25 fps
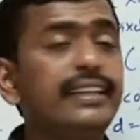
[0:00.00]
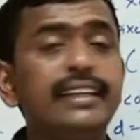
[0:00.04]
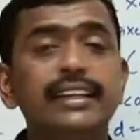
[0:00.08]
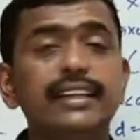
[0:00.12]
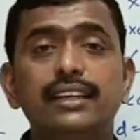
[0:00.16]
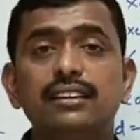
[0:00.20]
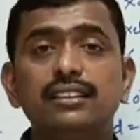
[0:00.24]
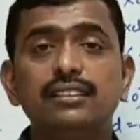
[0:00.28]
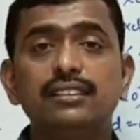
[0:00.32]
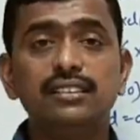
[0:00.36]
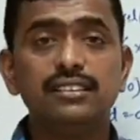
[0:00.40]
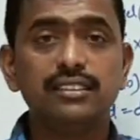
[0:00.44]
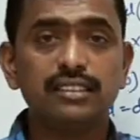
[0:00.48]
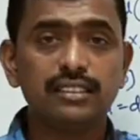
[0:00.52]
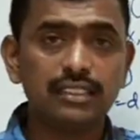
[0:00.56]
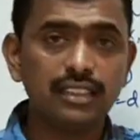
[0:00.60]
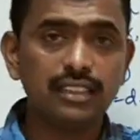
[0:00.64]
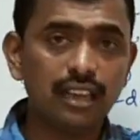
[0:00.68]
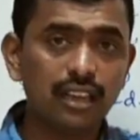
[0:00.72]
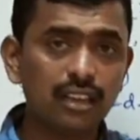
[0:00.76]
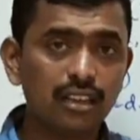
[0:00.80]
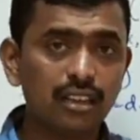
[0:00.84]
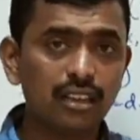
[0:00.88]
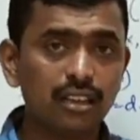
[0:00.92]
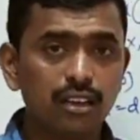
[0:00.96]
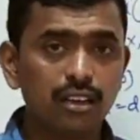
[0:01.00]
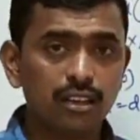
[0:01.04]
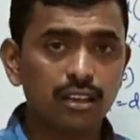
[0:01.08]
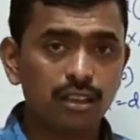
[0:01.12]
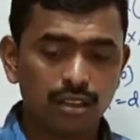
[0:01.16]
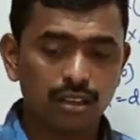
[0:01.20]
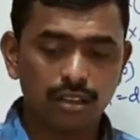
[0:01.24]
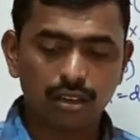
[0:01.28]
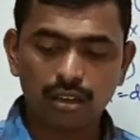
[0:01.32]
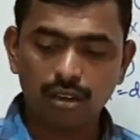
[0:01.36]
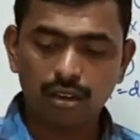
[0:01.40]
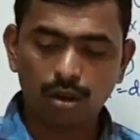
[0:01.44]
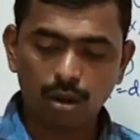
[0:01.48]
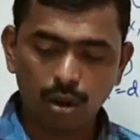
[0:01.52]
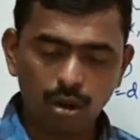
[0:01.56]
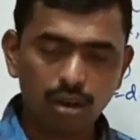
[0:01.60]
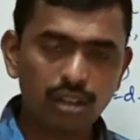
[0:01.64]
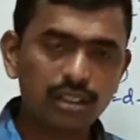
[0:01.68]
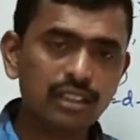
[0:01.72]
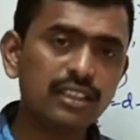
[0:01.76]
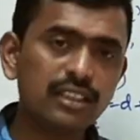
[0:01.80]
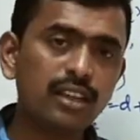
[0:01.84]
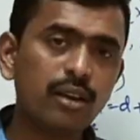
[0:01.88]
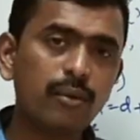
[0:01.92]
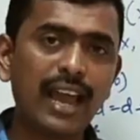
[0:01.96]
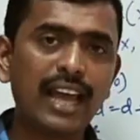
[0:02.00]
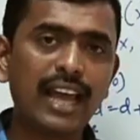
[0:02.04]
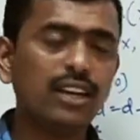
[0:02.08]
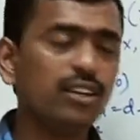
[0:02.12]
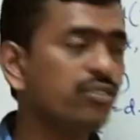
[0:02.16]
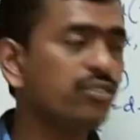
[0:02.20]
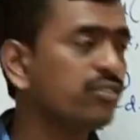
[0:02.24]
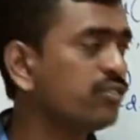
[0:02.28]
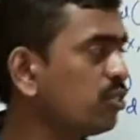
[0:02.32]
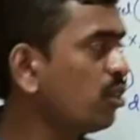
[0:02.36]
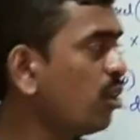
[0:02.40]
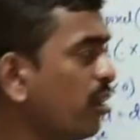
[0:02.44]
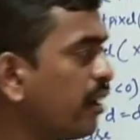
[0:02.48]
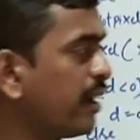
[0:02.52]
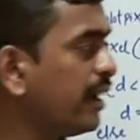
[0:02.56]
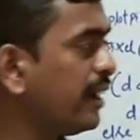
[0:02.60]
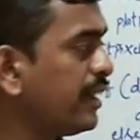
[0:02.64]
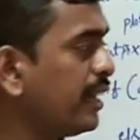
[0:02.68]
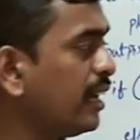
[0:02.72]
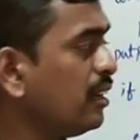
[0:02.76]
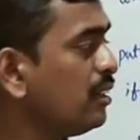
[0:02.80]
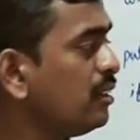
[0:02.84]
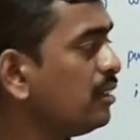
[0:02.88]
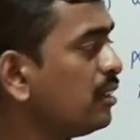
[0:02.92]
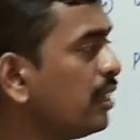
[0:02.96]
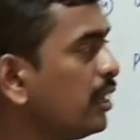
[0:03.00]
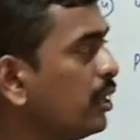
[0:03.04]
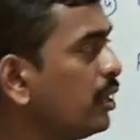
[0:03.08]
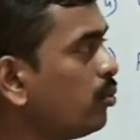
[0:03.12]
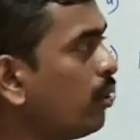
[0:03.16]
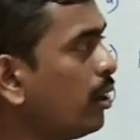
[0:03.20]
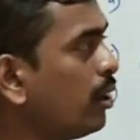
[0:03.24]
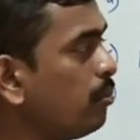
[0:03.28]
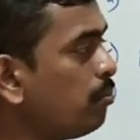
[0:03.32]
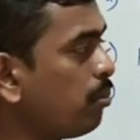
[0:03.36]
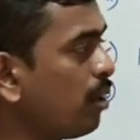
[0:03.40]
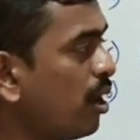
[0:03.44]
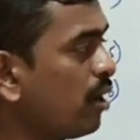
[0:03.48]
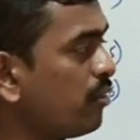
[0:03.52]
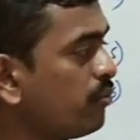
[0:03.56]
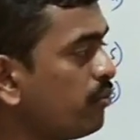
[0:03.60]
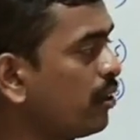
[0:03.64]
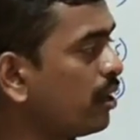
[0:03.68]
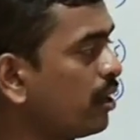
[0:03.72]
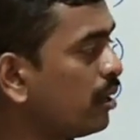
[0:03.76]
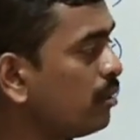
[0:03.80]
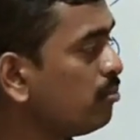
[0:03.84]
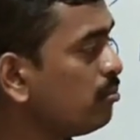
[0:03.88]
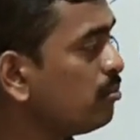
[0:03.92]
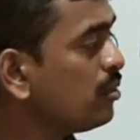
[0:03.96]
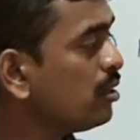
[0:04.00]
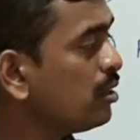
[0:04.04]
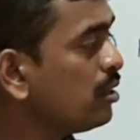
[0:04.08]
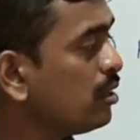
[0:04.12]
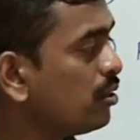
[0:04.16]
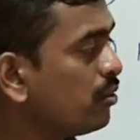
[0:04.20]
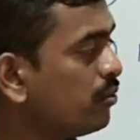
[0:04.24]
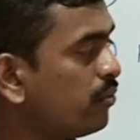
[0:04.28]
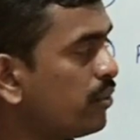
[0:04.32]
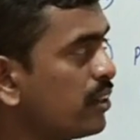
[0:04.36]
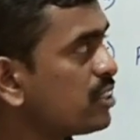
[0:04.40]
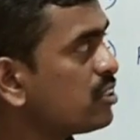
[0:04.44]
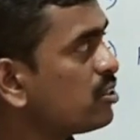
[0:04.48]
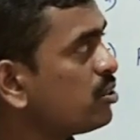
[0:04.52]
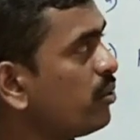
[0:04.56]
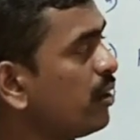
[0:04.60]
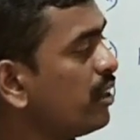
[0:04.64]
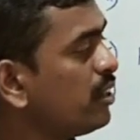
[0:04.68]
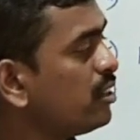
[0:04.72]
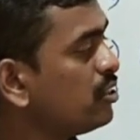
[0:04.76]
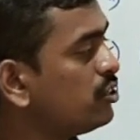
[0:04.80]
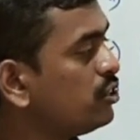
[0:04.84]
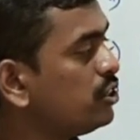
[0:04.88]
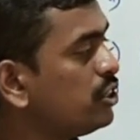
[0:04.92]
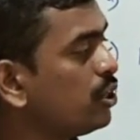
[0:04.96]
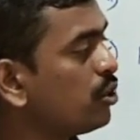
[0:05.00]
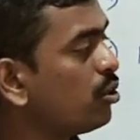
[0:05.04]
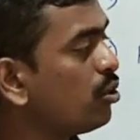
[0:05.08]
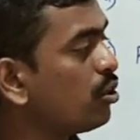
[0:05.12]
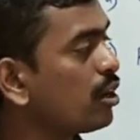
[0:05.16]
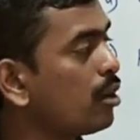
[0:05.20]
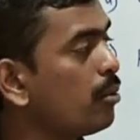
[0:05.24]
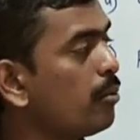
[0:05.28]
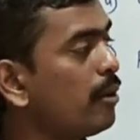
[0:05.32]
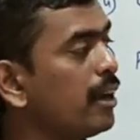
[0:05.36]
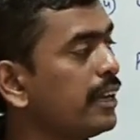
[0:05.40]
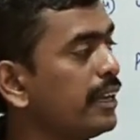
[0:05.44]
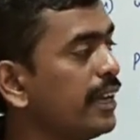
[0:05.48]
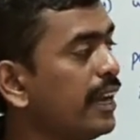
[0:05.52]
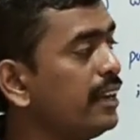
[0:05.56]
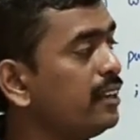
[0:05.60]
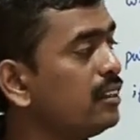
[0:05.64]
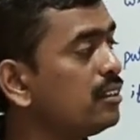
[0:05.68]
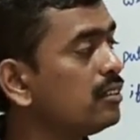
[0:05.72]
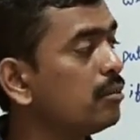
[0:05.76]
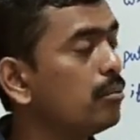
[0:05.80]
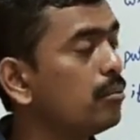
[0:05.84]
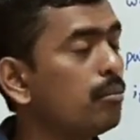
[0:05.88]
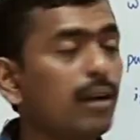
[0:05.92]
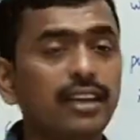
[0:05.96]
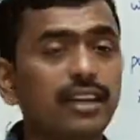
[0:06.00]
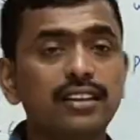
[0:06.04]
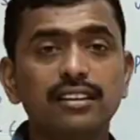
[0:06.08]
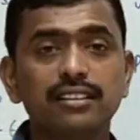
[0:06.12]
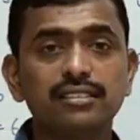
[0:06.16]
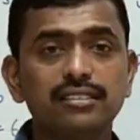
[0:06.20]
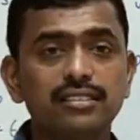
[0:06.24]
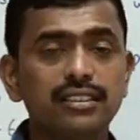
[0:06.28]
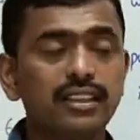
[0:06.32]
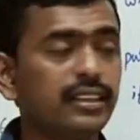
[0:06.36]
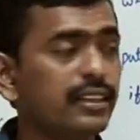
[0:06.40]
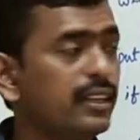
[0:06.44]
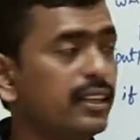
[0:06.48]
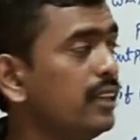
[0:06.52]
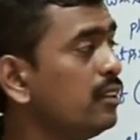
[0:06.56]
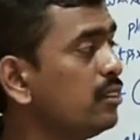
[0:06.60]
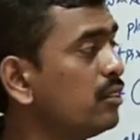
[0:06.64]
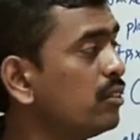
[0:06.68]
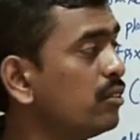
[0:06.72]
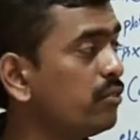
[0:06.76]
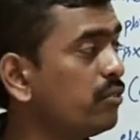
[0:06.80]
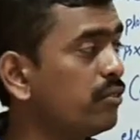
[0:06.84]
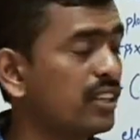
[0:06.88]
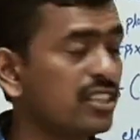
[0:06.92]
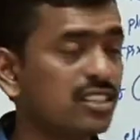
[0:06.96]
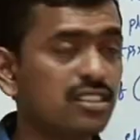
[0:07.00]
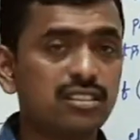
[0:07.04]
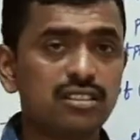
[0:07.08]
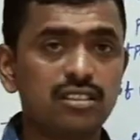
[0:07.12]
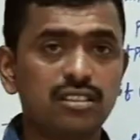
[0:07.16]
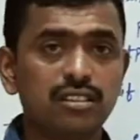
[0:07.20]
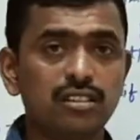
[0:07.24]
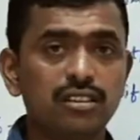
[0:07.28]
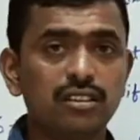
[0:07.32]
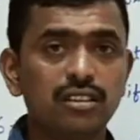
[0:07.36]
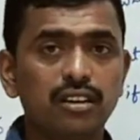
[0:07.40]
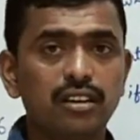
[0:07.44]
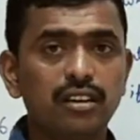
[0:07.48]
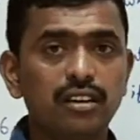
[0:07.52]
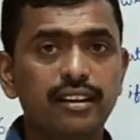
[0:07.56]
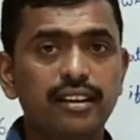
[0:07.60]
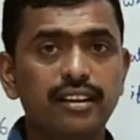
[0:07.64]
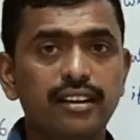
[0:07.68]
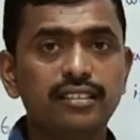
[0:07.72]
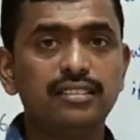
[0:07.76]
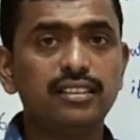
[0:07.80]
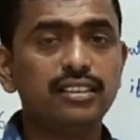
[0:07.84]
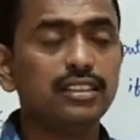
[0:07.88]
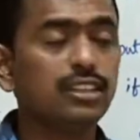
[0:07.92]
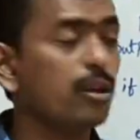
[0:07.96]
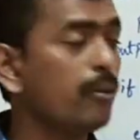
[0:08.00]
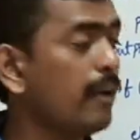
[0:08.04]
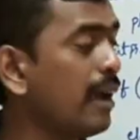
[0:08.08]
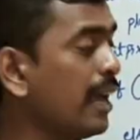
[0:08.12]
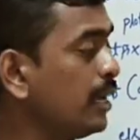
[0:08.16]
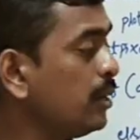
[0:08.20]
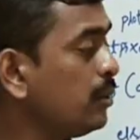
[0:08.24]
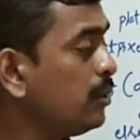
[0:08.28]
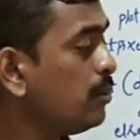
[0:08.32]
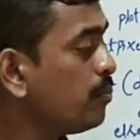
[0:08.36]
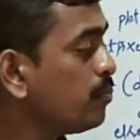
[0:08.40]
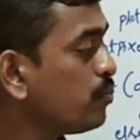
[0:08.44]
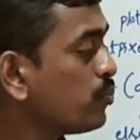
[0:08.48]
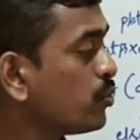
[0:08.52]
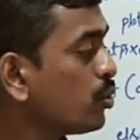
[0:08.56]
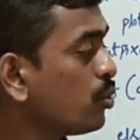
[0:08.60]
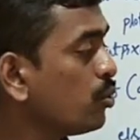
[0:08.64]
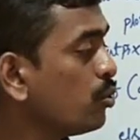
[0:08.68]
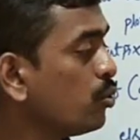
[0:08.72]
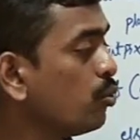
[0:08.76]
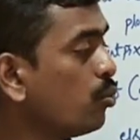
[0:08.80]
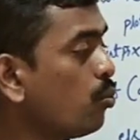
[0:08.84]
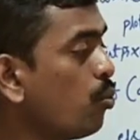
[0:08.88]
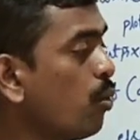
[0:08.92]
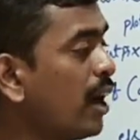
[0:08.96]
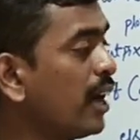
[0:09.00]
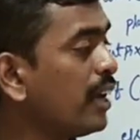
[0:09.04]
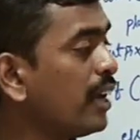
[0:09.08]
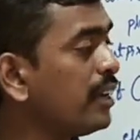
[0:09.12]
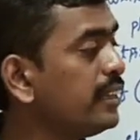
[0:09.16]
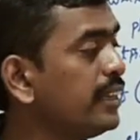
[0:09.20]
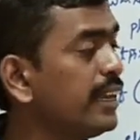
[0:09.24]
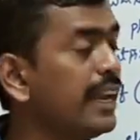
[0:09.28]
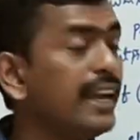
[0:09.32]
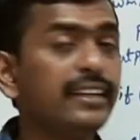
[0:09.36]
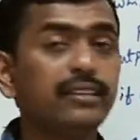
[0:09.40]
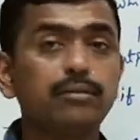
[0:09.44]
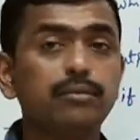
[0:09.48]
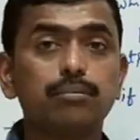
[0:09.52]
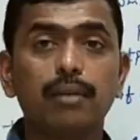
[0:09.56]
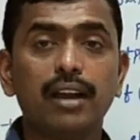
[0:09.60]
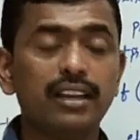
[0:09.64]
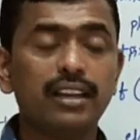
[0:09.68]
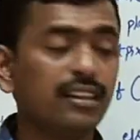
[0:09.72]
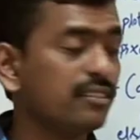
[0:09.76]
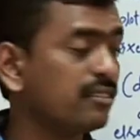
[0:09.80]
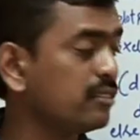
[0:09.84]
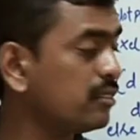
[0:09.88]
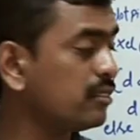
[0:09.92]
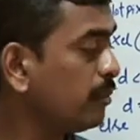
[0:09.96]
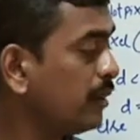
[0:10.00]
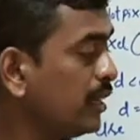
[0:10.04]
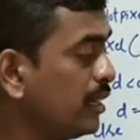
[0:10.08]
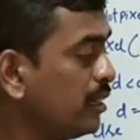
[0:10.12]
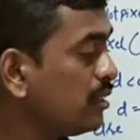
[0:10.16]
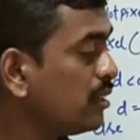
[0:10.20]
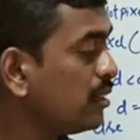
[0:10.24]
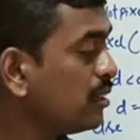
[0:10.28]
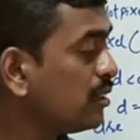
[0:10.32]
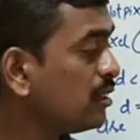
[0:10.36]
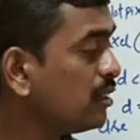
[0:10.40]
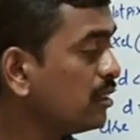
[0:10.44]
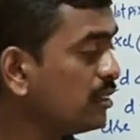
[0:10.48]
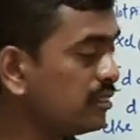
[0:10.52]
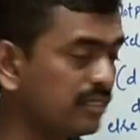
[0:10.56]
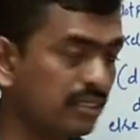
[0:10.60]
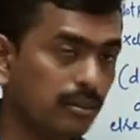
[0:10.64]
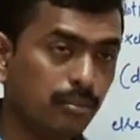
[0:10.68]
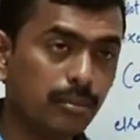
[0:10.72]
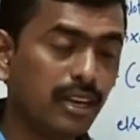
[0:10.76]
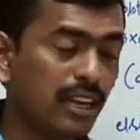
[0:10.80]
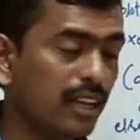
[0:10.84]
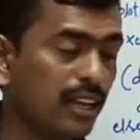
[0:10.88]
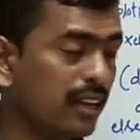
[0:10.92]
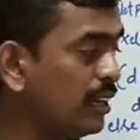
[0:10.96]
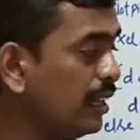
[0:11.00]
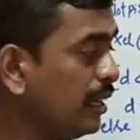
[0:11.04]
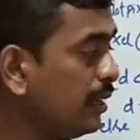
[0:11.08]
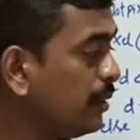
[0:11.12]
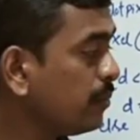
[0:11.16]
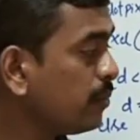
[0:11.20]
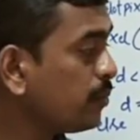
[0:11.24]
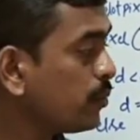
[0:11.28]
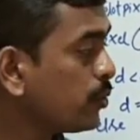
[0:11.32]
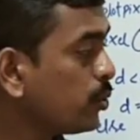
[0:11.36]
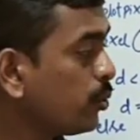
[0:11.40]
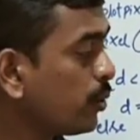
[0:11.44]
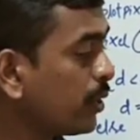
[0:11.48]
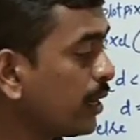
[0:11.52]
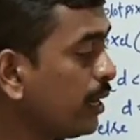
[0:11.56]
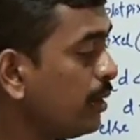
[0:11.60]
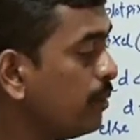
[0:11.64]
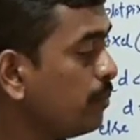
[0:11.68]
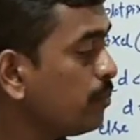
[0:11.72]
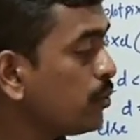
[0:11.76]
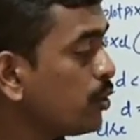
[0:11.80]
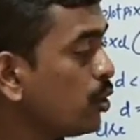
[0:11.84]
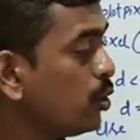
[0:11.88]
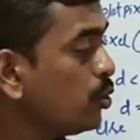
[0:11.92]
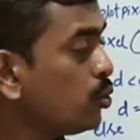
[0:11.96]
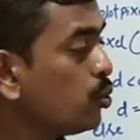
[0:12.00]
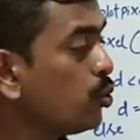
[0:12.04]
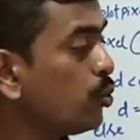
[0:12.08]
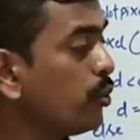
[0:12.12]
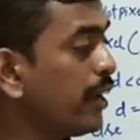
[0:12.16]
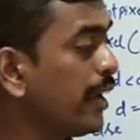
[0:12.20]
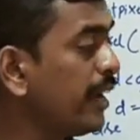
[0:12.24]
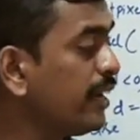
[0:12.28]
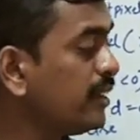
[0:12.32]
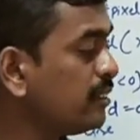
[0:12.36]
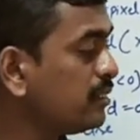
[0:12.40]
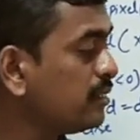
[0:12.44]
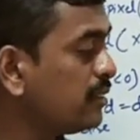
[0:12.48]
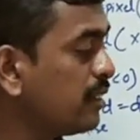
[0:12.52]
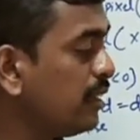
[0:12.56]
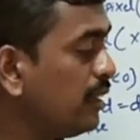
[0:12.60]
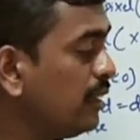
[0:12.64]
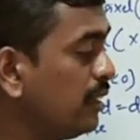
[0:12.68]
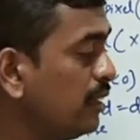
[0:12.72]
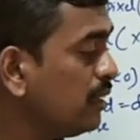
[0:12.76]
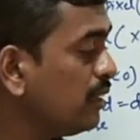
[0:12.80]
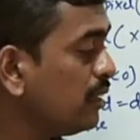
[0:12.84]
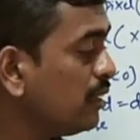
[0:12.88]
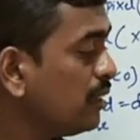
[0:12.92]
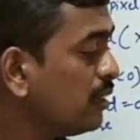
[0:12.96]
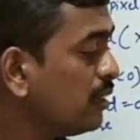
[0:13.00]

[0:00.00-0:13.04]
d. This is the all the values are written in one platform. First and 0, 8 minus 13. First tracing the value 1 8 minus 7. Similarly, okay, 2 8 3.